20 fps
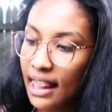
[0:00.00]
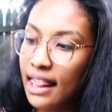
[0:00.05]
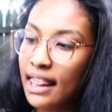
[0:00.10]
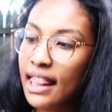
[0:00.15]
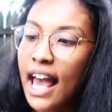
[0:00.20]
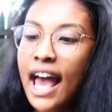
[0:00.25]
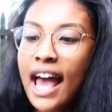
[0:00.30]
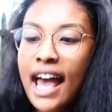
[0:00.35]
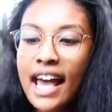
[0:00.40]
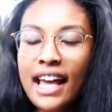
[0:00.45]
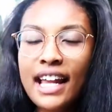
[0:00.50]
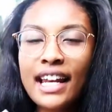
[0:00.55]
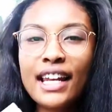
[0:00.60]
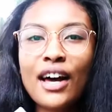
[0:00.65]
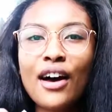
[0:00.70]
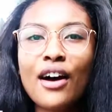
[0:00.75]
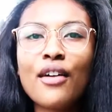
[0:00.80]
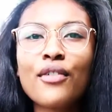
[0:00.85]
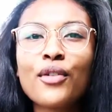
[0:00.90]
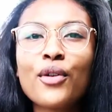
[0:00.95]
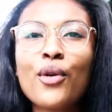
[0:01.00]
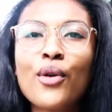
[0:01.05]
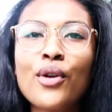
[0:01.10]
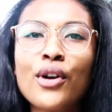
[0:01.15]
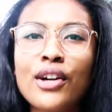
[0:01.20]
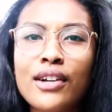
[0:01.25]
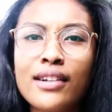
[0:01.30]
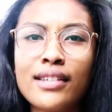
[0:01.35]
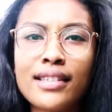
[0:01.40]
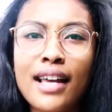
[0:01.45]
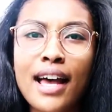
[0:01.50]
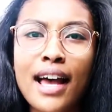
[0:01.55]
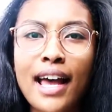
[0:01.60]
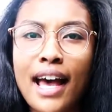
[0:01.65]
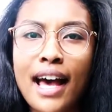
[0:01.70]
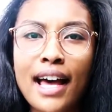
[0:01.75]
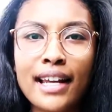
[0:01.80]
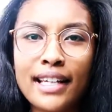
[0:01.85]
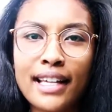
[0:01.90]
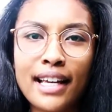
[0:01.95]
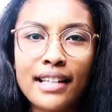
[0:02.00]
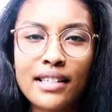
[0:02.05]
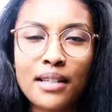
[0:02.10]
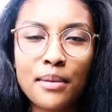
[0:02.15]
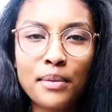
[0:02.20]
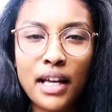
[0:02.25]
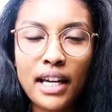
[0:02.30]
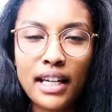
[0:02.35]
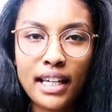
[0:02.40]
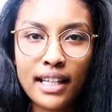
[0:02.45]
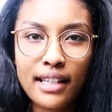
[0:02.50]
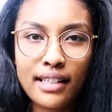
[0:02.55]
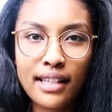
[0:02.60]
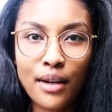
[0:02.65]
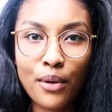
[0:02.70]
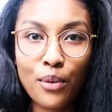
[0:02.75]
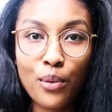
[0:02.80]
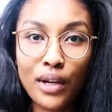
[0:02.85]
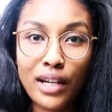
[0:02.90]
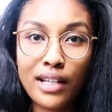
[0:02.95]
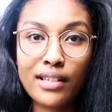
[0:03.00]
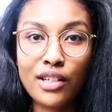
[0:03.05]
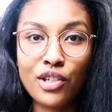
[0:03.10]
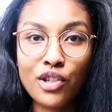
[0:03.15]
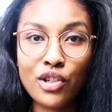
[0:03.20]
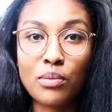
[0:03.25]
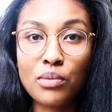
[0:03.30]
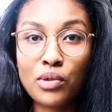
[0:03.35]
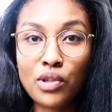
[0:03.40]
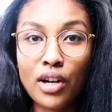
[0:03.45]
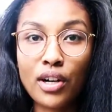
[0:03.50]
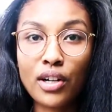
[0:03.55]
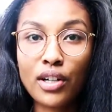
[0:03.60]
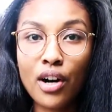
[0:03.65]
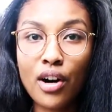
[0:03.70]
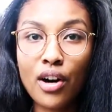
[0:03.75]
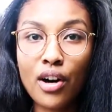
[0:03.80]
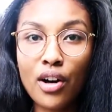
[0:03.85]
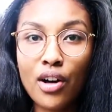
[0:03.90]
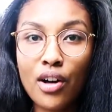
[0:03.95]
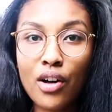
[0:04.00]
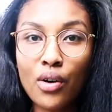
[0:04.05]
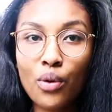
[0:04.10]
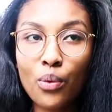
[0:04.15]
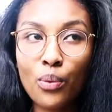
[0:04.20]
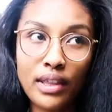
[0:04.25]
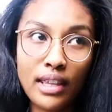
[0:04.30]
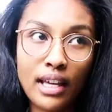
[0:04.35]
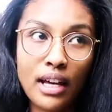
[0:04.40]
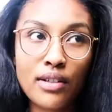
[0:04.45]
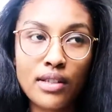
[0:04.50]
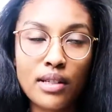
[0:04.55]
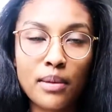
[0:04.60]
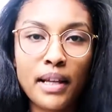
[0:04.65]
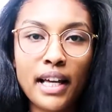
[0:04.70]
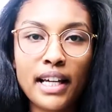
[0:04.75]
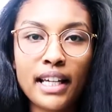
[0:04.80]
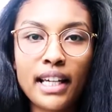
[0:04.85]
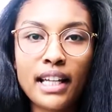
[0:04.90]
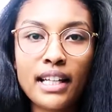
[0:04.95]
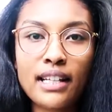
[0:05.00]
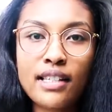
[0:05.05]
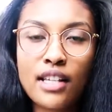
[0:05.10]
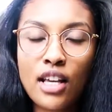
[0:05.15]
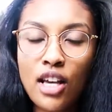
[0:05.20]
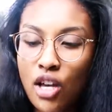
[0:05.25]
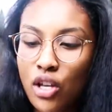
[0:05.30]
Then of course I had to get some leggings. Like, what is a Gymshark haul without some leggings?